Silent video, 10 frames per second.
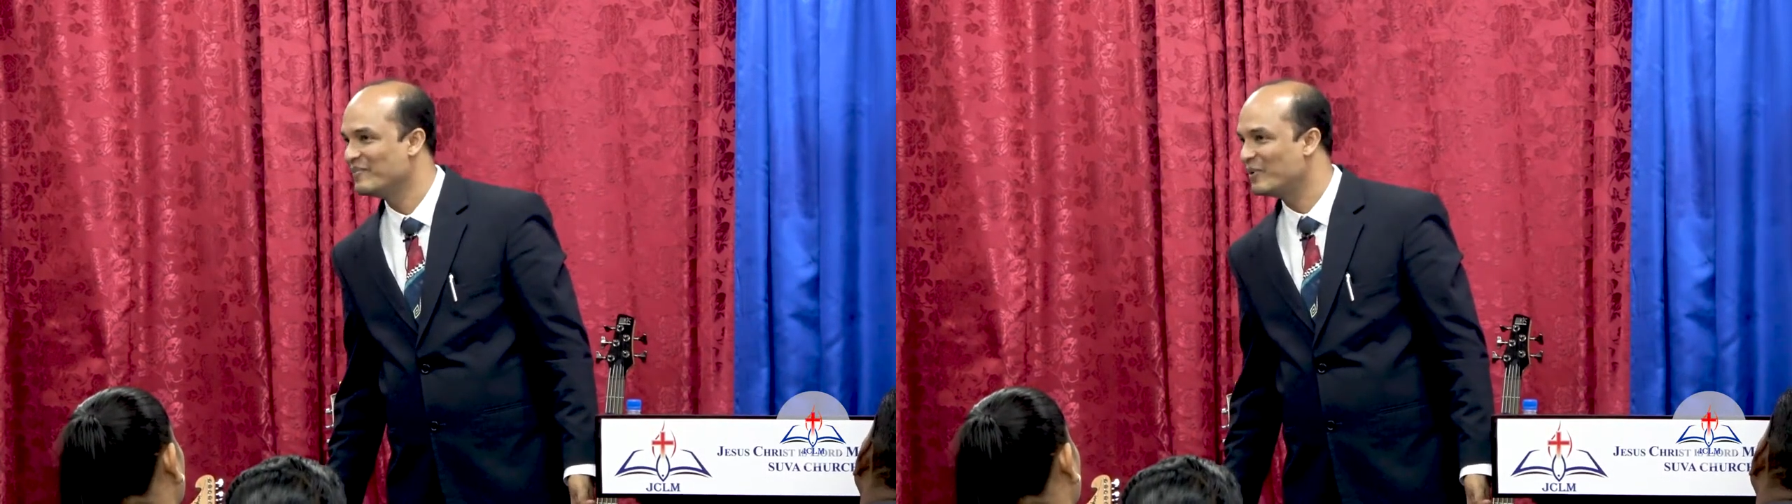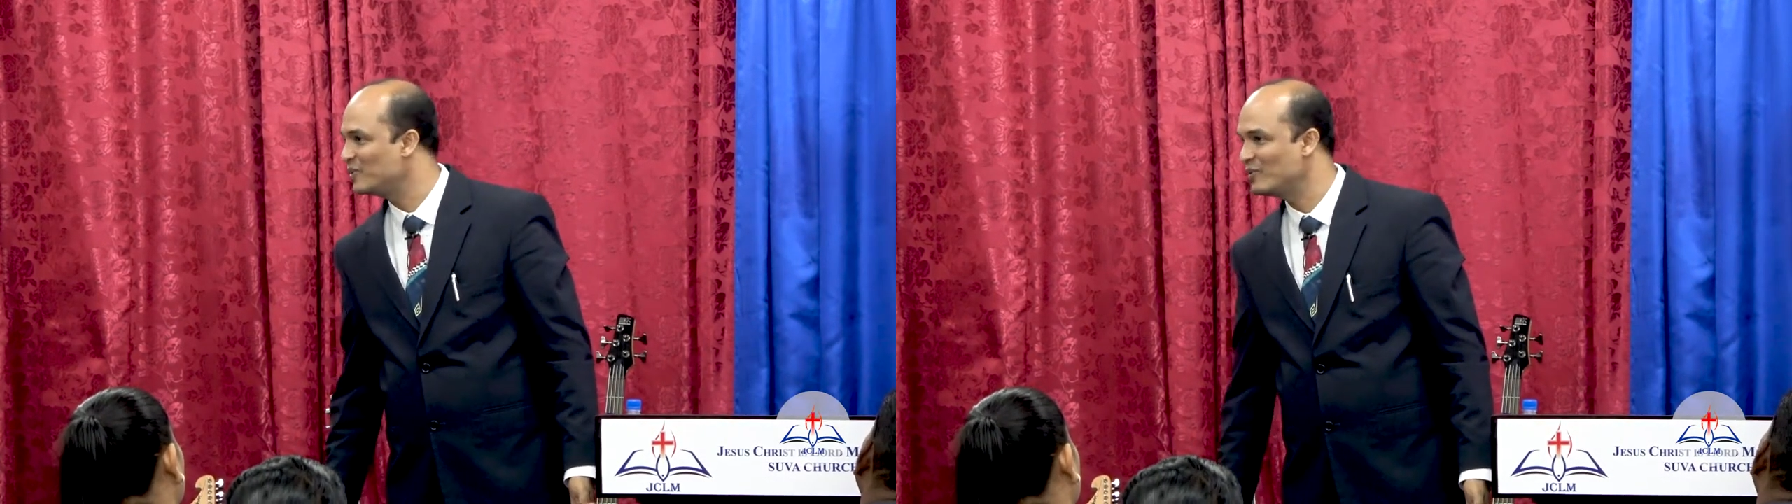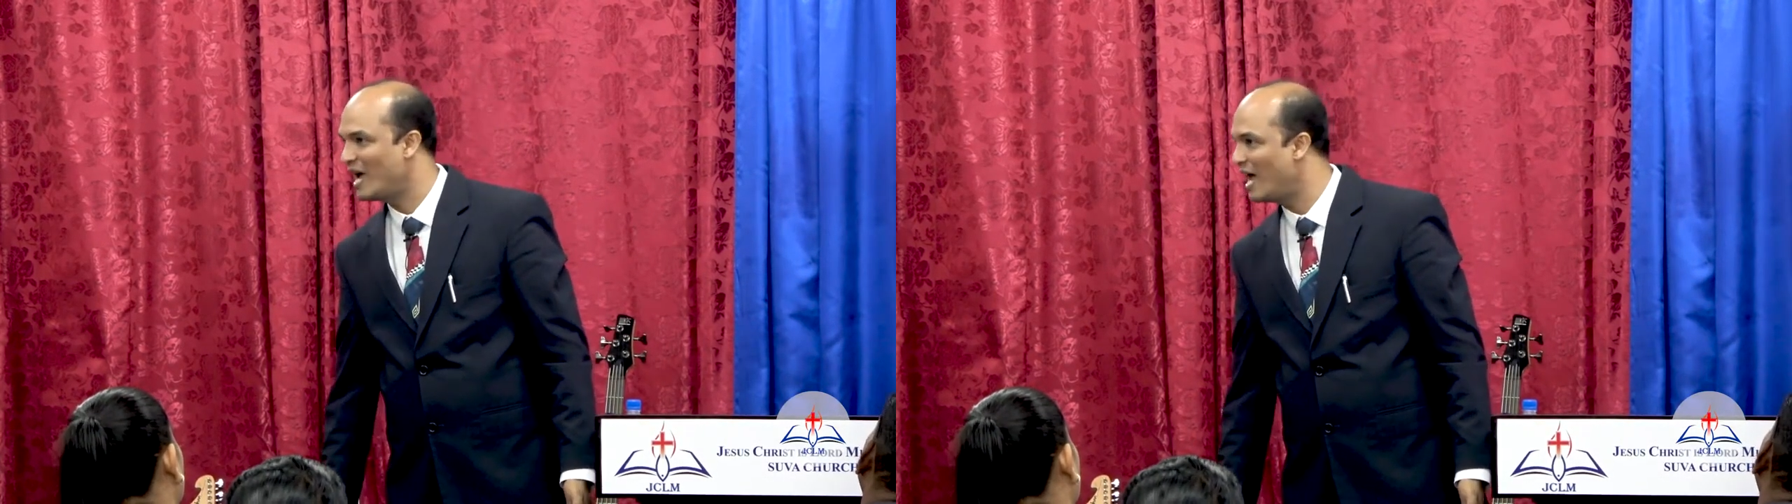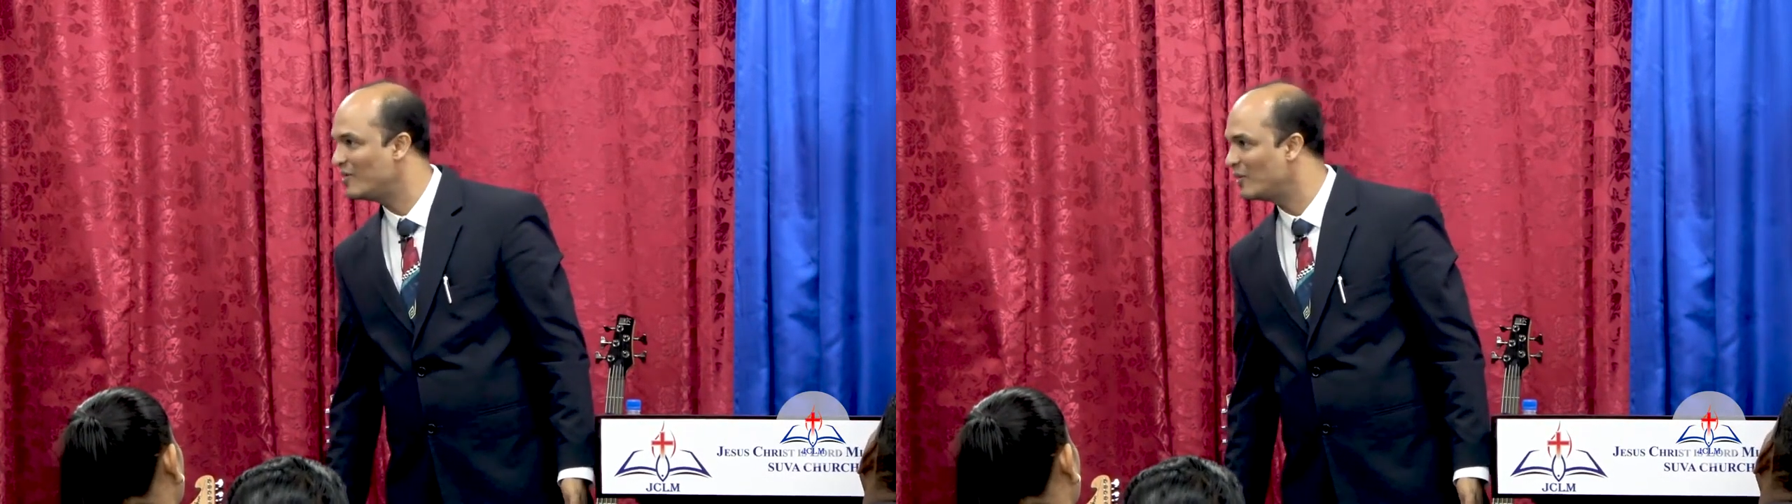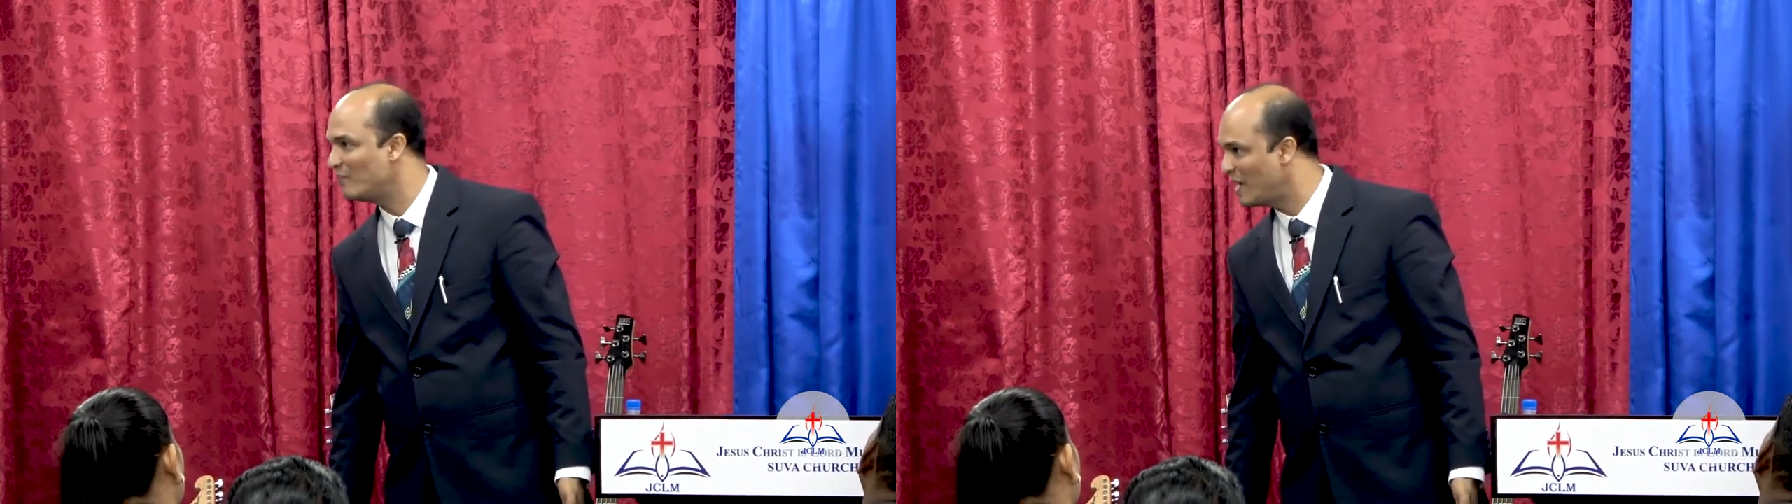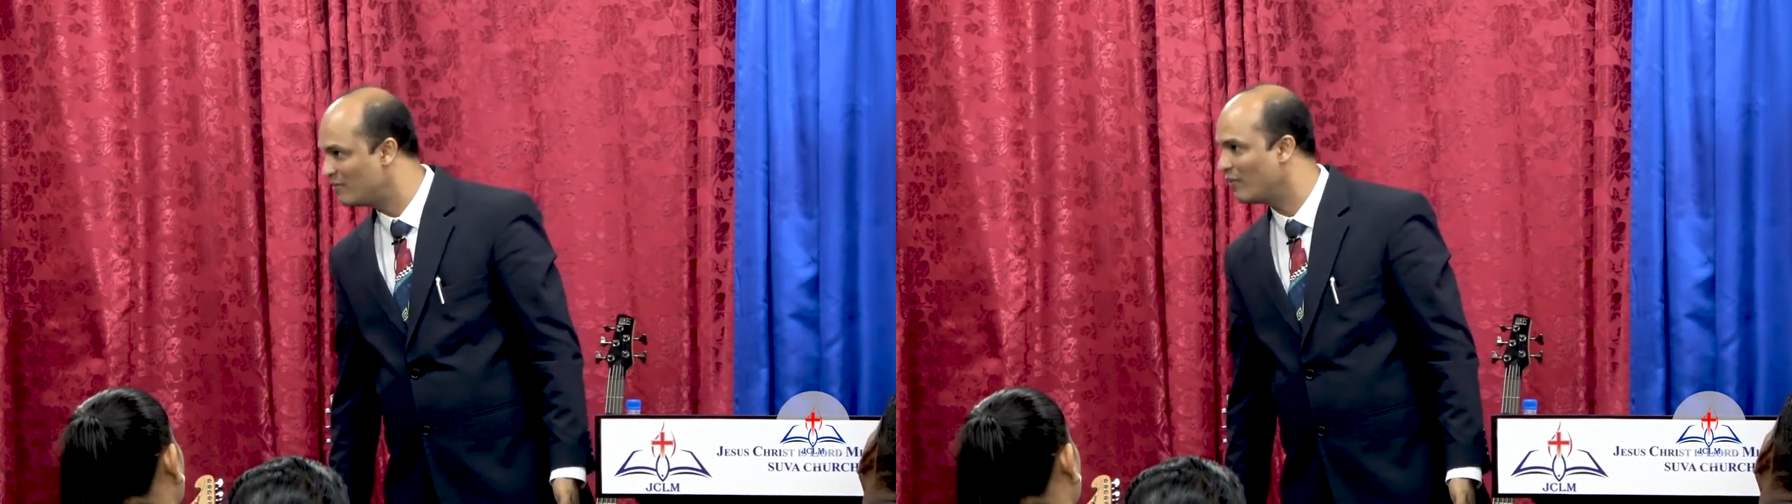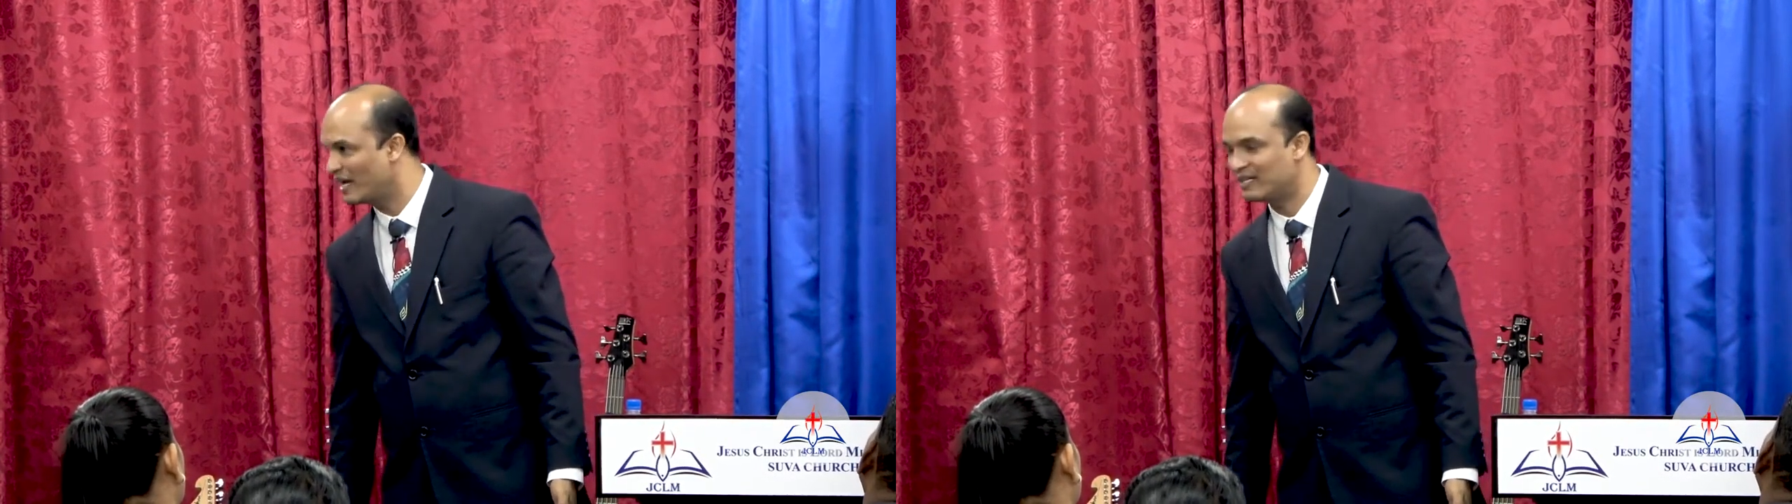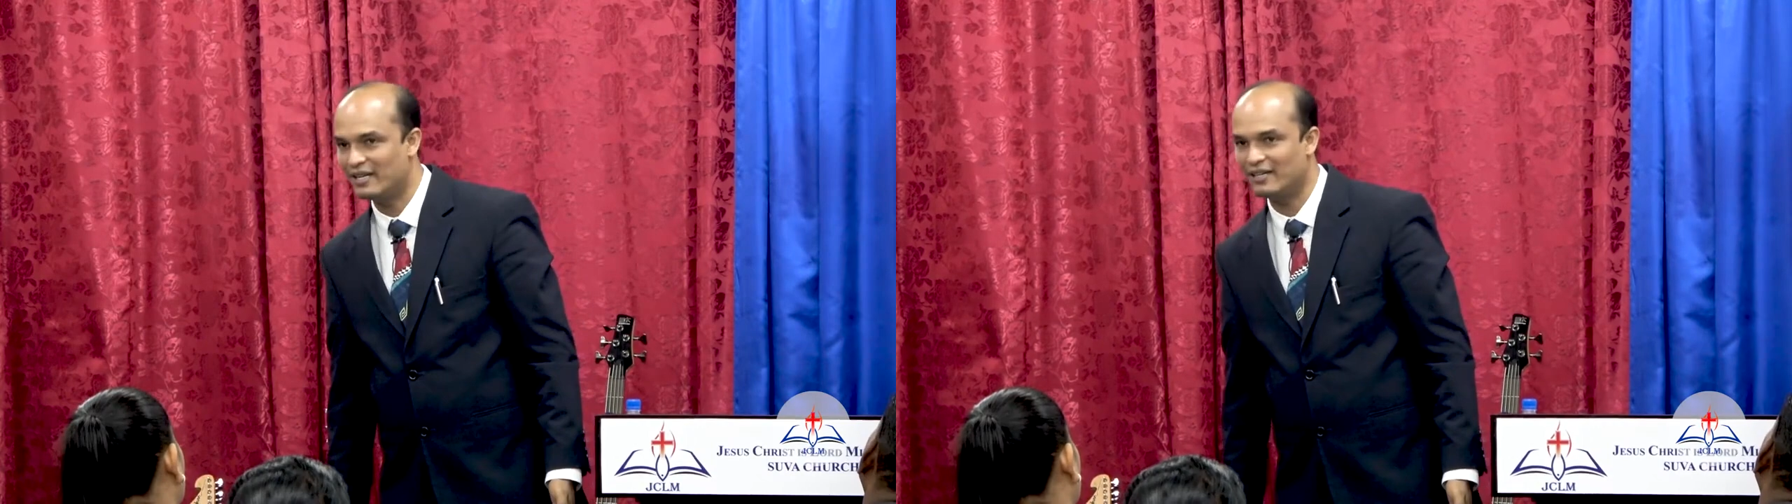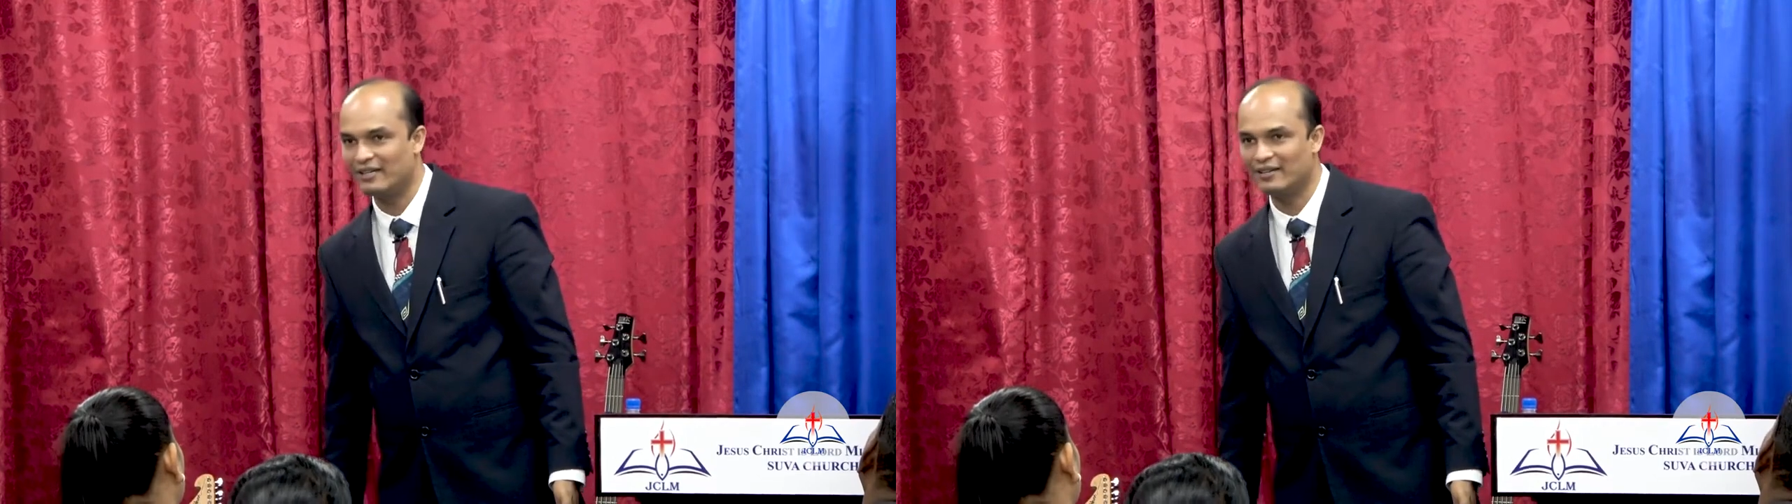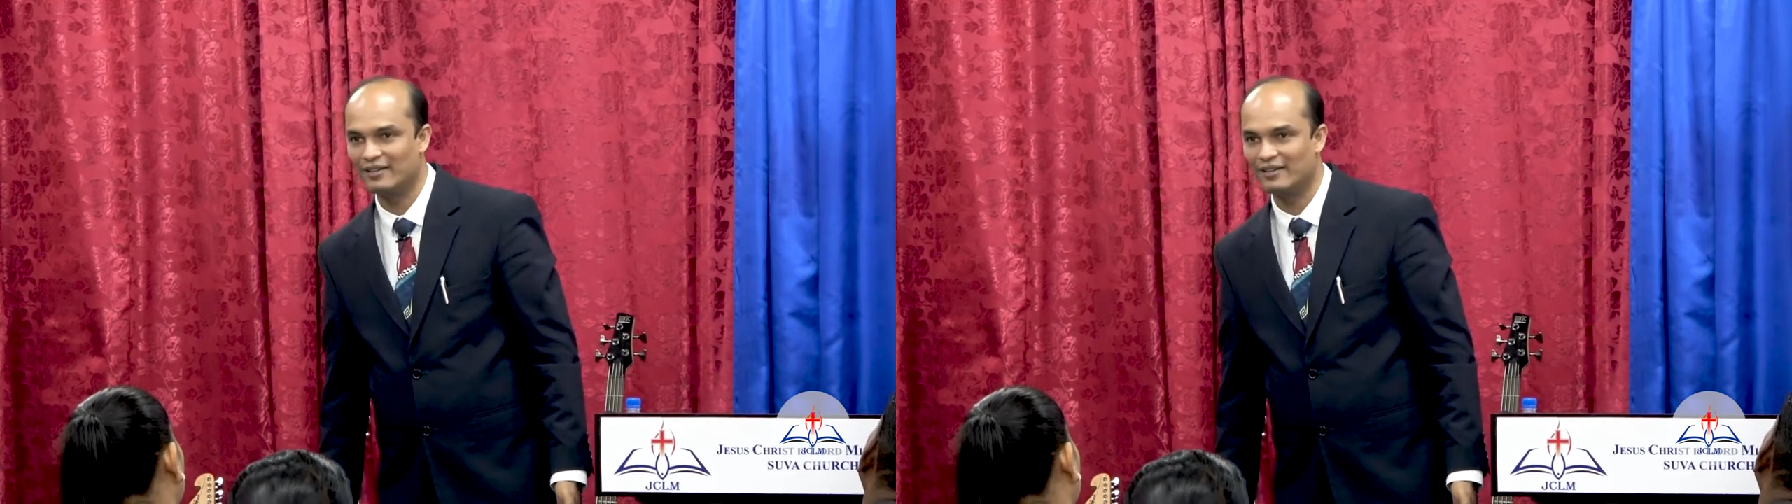Because we are not paid for acting.